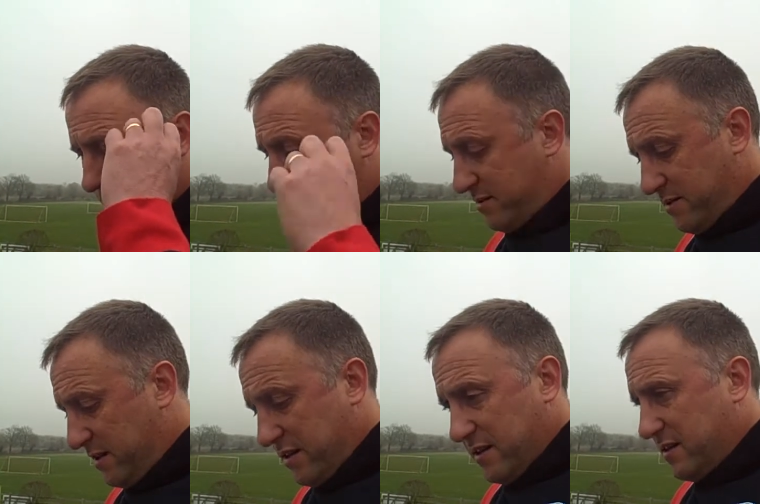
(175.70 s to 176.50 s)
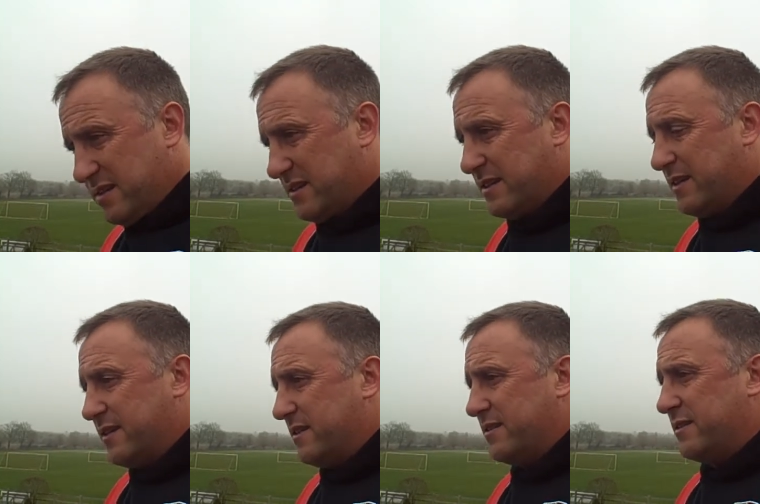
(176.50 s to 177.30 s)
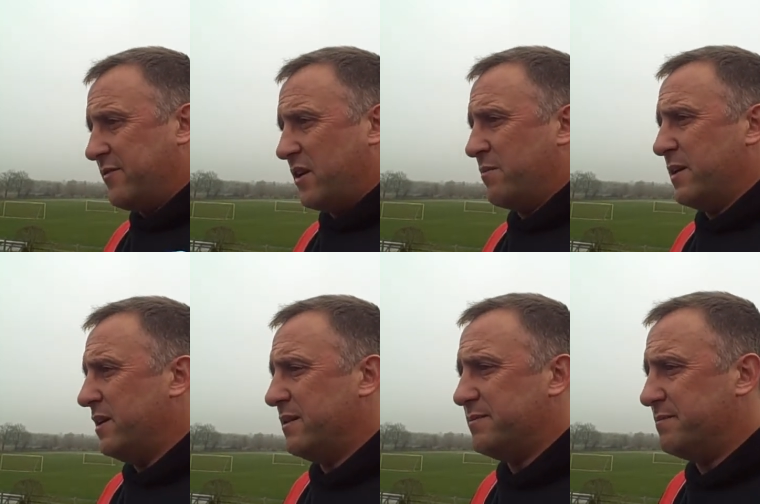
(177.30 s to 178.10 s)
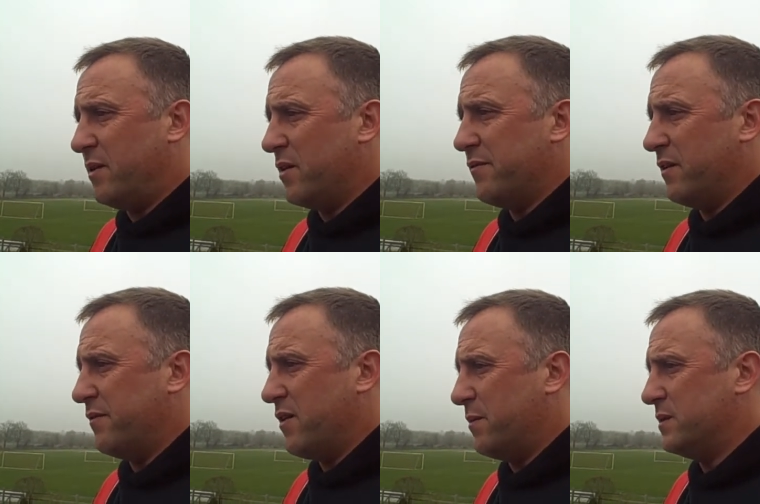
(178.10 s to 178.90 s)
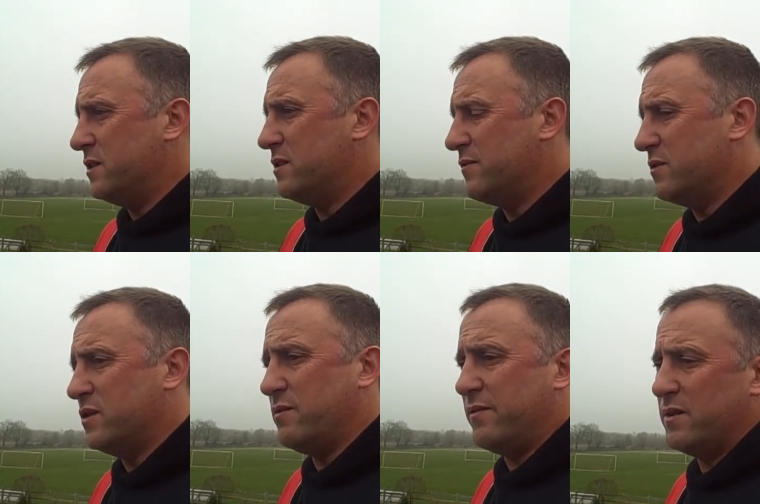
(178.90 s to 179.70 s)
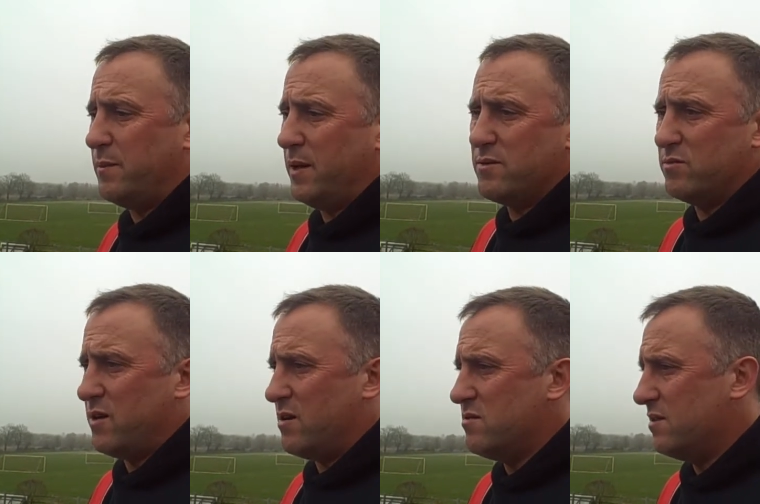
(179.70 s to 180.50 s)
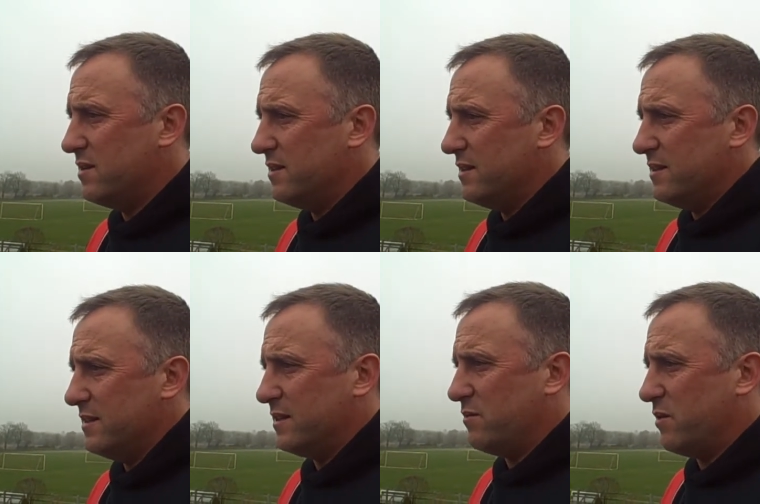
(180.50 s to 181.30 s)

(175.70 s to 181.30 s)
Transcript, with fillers: They're, so they, you've got to be mindful of the opposition, of course. You have, and the players will know, you know